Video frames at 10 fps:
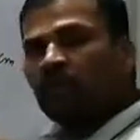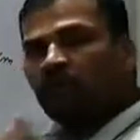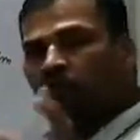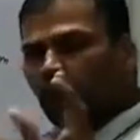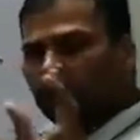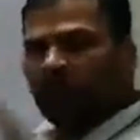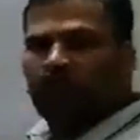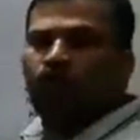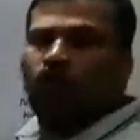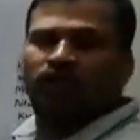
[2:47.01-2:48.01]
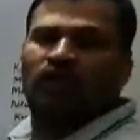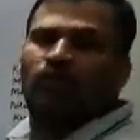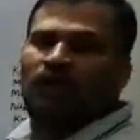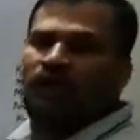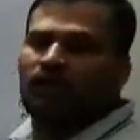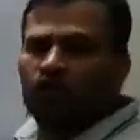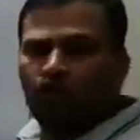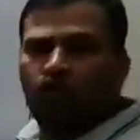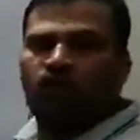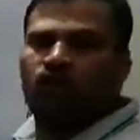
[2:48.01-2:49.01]
for the northern part,
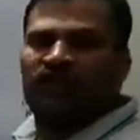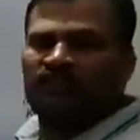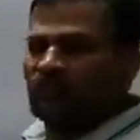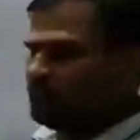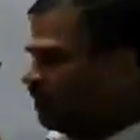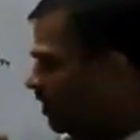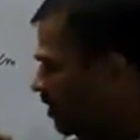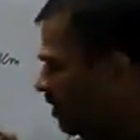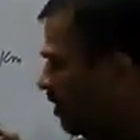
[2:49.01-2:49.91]
northwestern part,